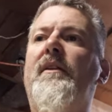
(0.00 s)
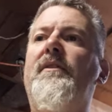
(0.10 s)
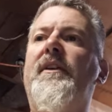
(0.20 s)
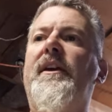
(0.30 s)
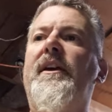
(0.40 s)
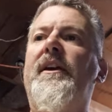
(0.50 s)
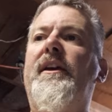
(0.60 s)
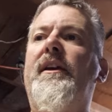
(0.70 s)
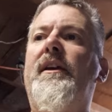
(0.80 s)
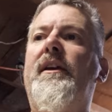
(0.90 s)

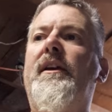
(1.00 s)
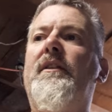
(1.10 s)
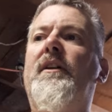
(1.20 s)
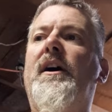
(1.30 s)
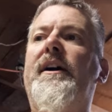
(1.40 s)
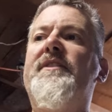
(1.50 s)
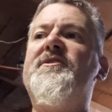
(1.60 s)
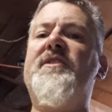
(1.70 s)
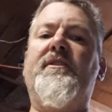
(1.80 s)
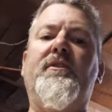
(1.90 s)
the
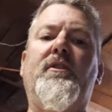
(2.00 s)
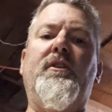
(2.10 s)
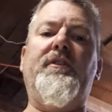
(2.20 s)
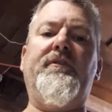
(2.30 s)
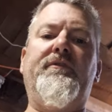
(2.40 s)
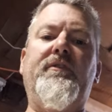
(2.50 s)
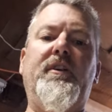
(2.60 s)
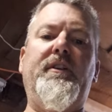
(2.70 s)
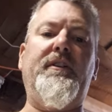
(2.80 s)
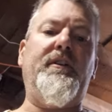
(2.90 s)
lines that are on the
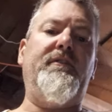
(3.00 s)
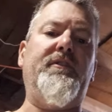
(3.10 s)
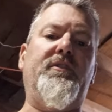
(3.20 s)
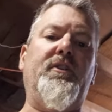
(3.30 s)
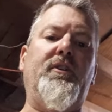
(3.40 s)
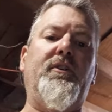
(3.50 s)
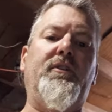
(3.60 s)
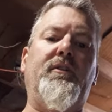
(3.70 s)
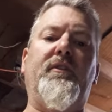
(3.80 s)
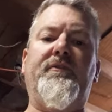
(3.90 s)
front of the
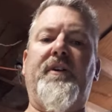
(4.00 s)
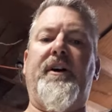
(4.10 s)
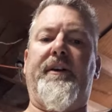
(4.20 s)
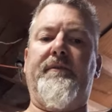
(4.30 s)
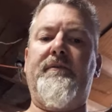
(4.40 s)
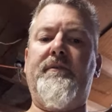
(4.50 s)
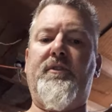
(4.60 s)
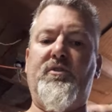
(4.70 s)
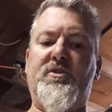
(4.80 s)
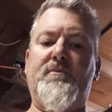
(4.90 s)
turd are fine
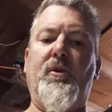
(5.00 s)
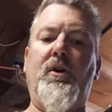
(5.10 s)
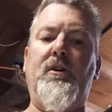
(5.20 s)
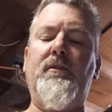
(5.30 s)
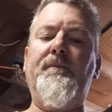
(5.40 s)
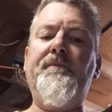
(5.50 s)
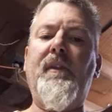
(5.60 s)
they're small.